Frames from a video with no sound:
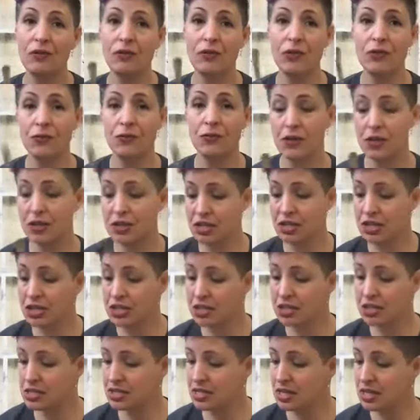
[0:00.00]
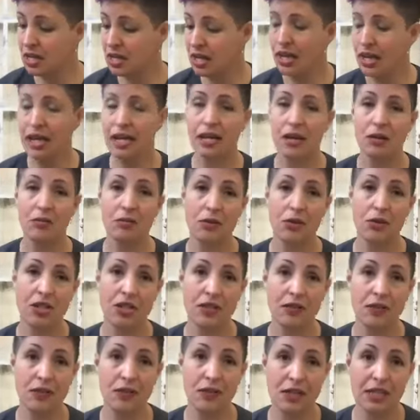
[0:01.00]
the fitches, and I'm going to give
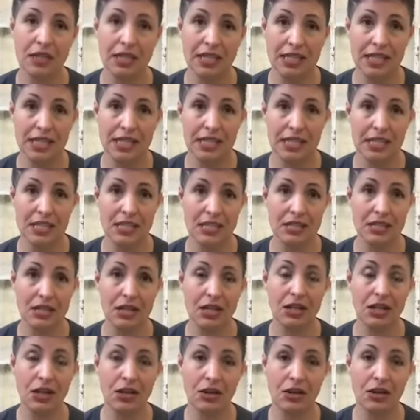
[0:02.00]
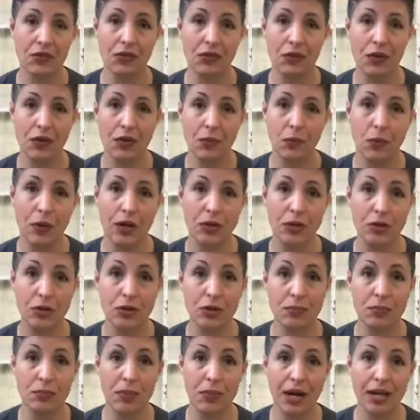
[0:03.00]
you a list of where you can
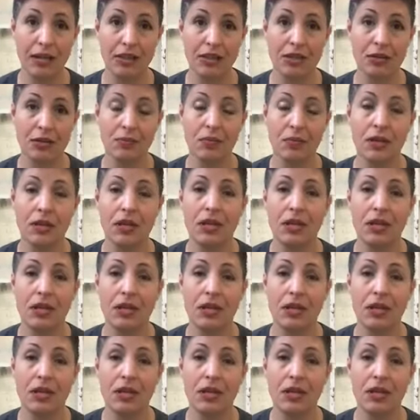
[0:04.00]
buy them.